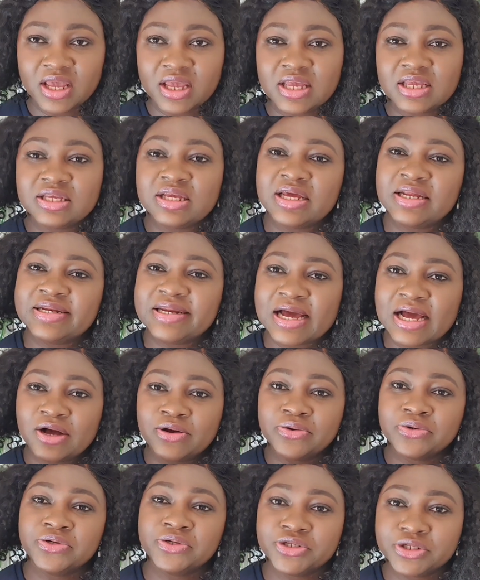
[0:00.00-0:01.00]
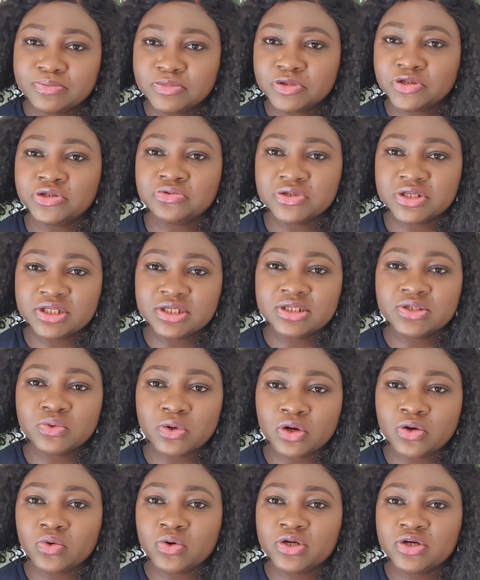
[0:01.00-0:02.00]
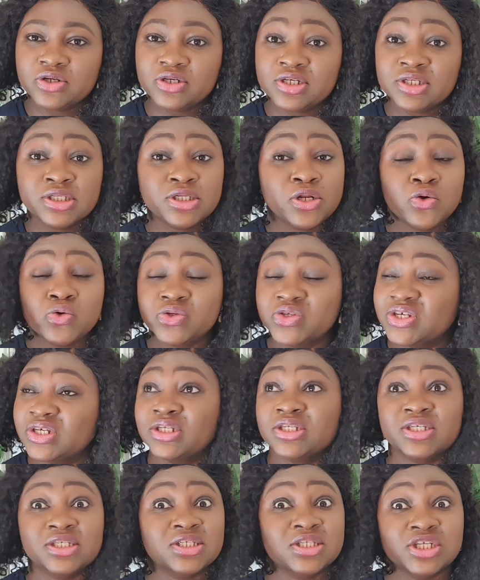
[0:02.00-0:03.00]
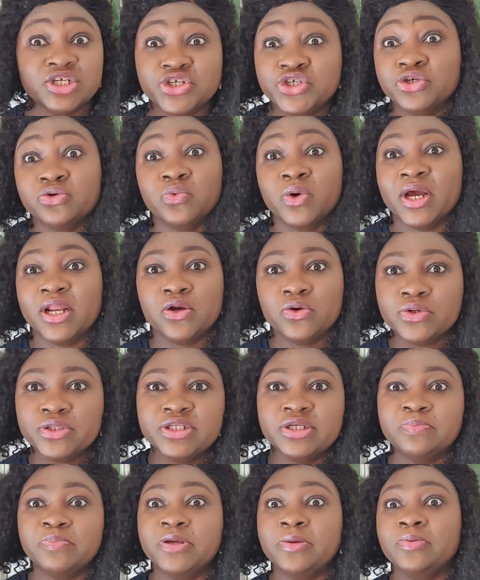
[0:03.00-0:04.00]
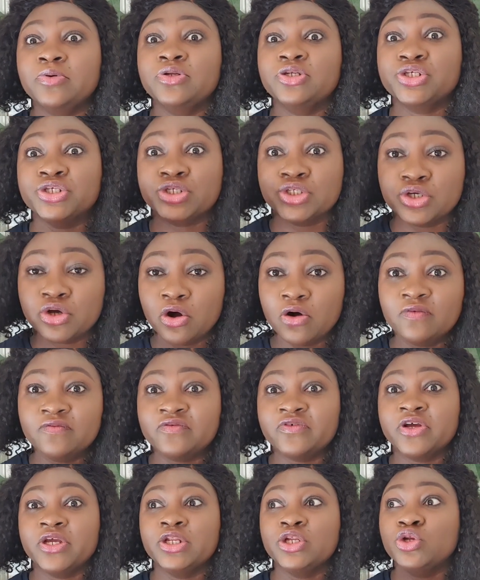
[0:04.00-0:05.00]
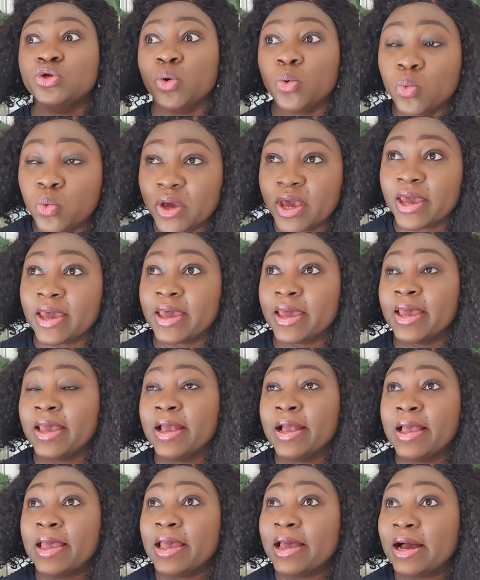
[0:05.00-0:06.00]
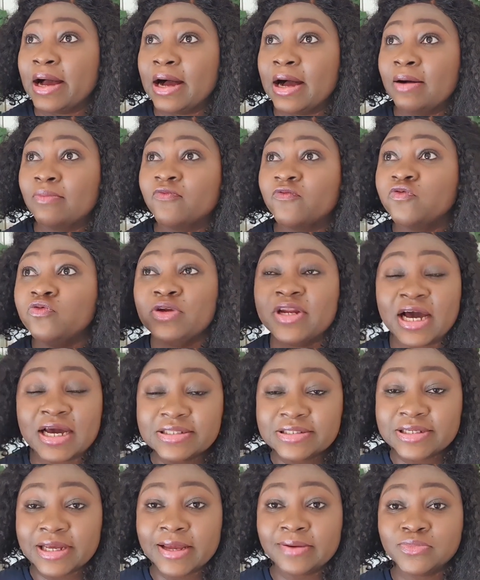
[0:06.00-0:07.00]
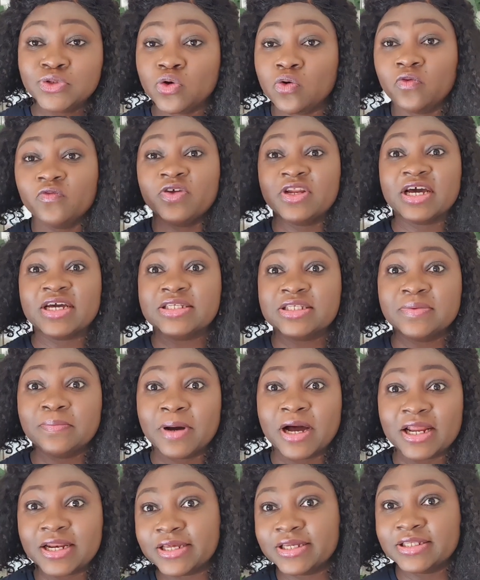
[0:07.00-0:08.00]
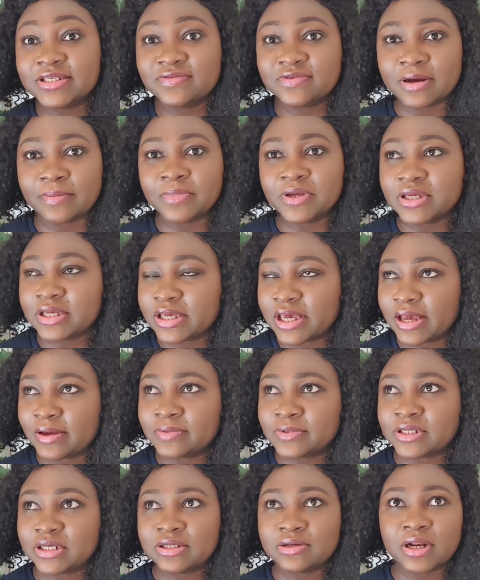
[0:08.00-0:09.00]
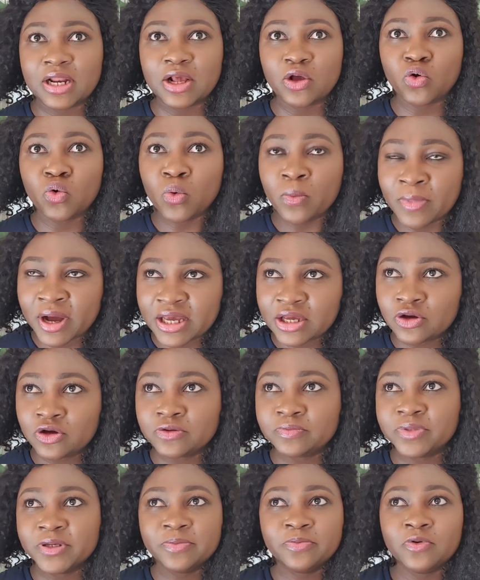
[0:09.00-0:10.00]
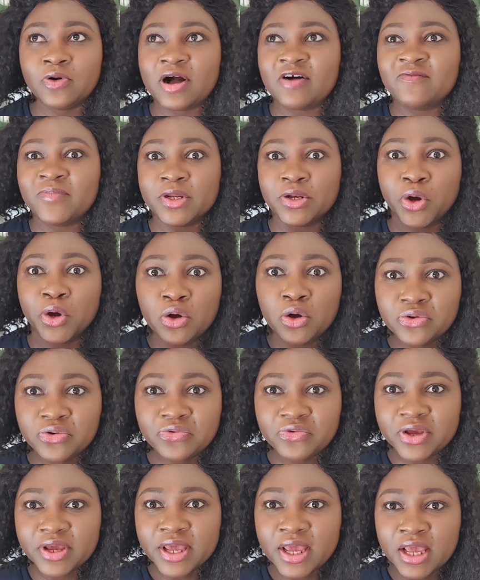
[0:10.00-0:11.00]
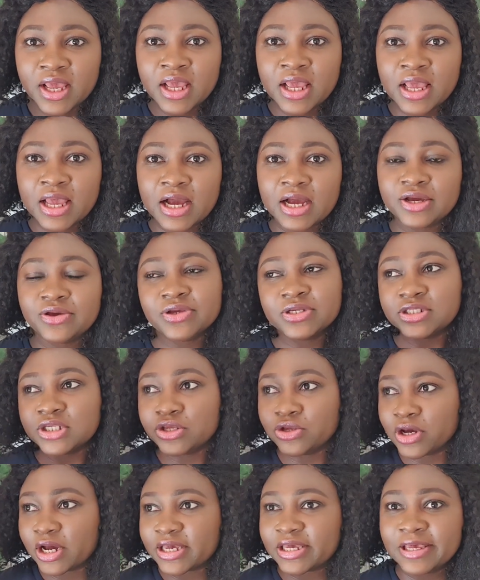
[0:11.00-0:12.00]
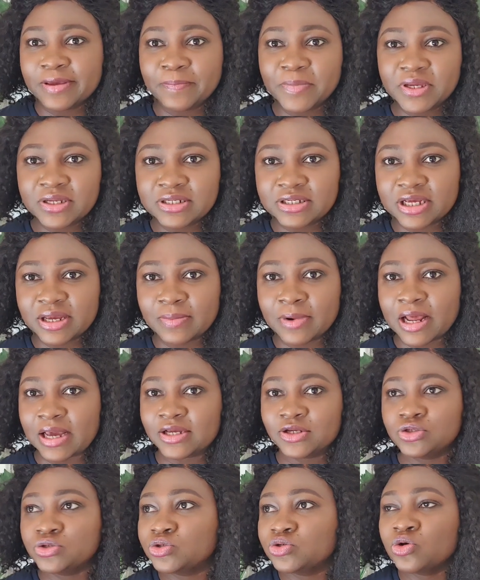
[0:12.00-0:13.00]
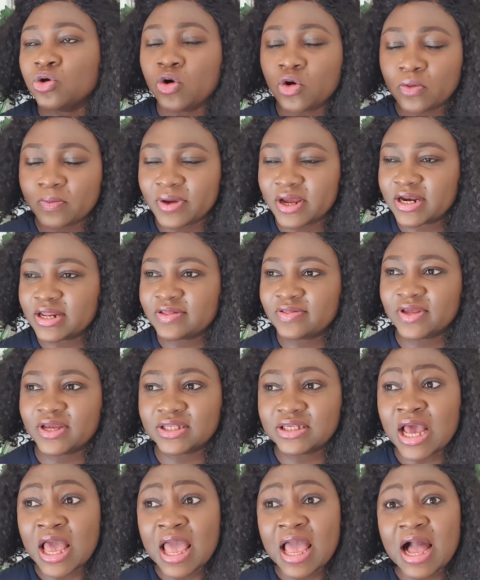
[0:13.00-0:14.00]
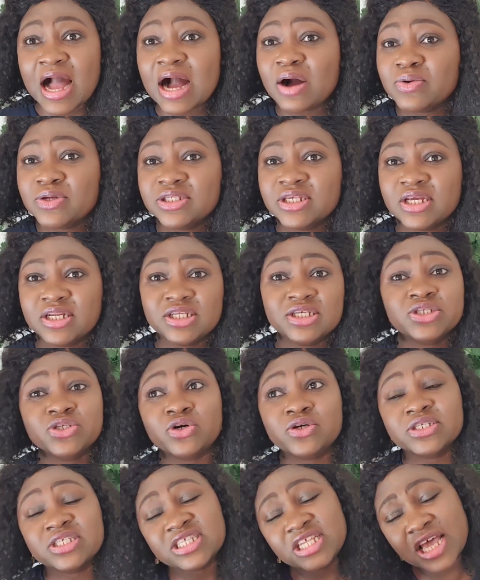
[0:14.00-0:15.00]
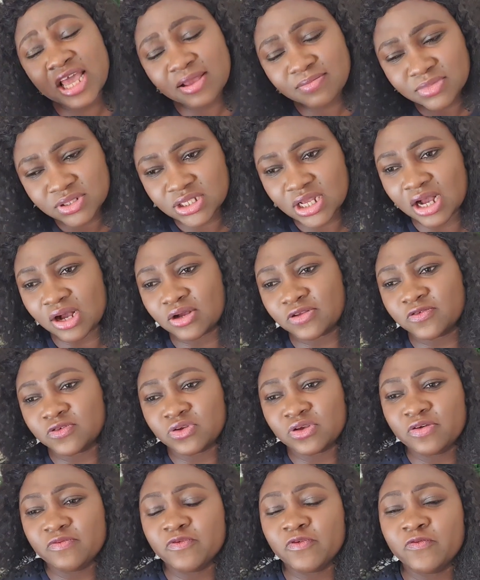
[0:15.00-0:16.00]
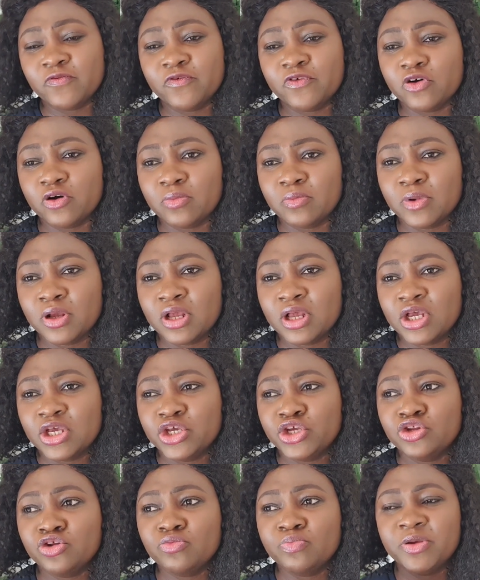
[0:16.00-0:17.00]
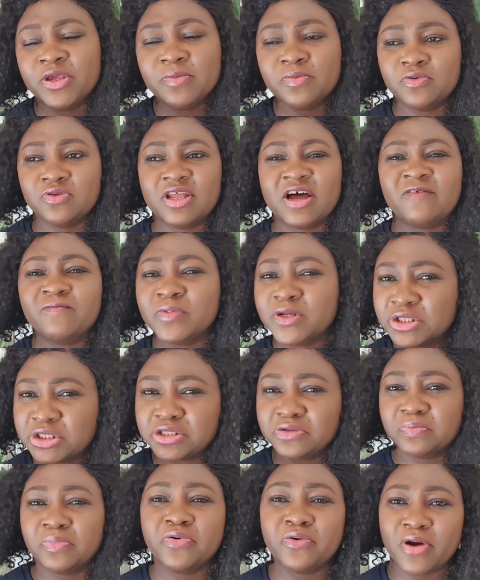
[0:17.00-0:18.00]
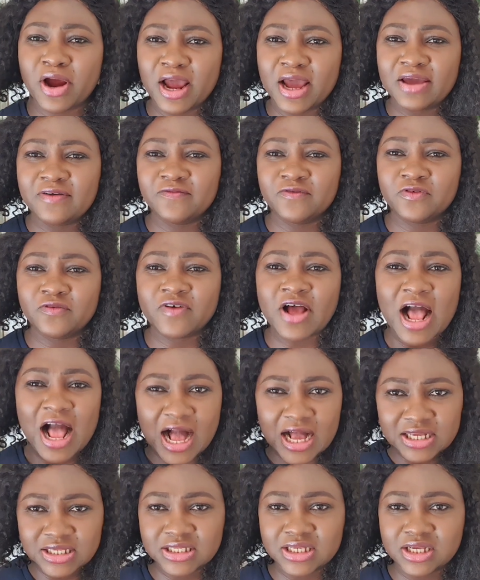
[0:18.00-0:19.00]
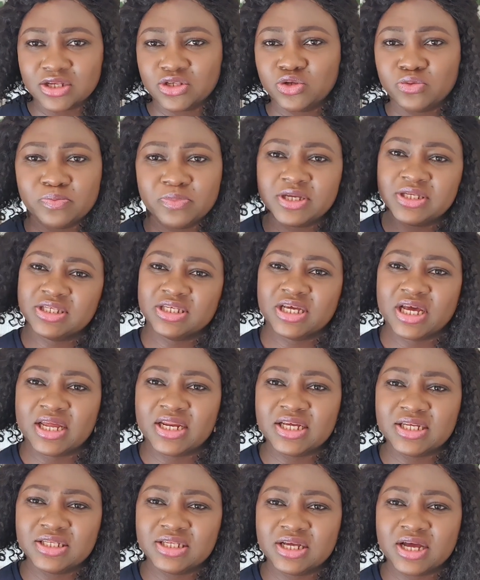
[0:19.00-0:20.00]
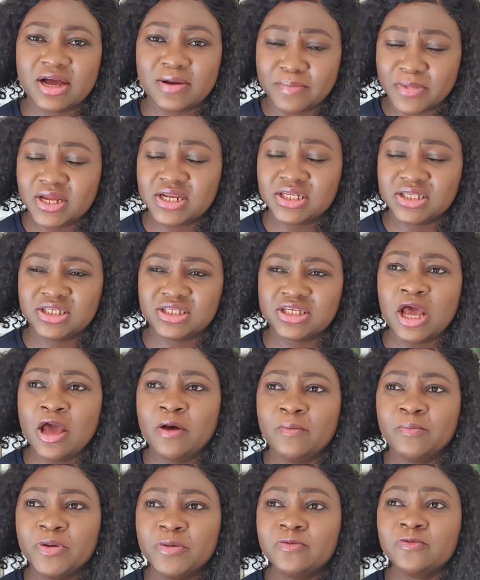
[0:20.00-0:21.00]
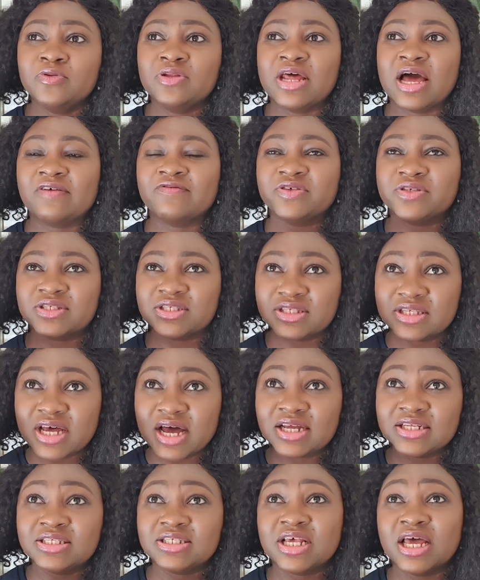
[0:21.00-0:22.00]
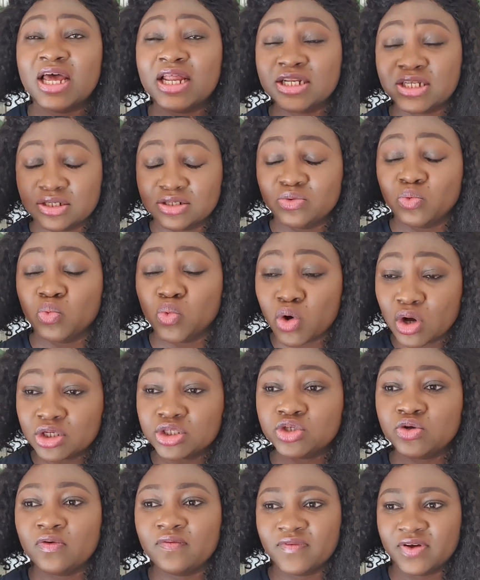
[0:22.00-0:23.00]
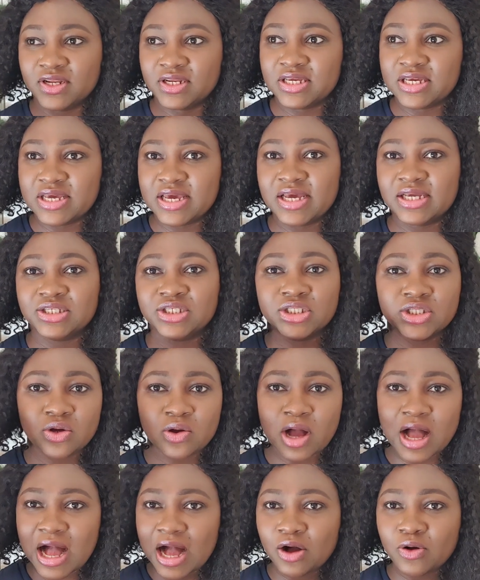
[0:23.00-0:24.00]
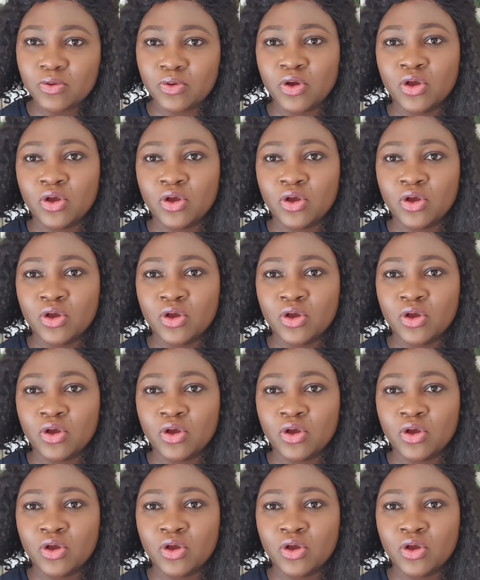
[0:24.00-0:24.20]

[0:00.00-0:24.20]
And now the most recent one going on is looting. There's nationwide looting, people discovering where food items, COVID-19 palliatives are being kept, and oh my god, people have been hungry and you're saying you're keeping them. So many things. I would say this all stems out even from people that have been deprived of access to basic amenities, people that have sat and watched over the years how